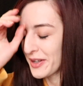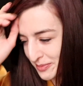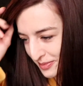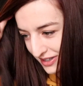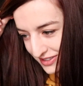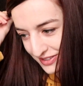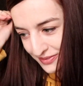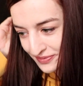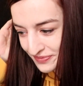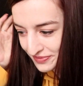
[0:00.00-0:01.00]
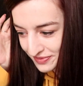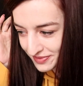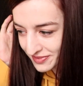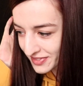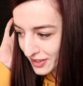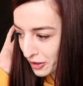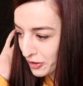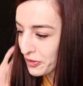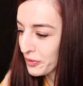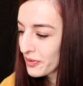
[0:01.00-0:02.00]
but I
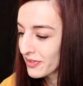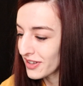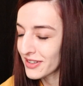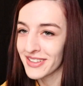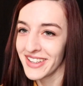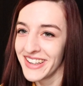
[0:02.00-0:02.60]
thought let's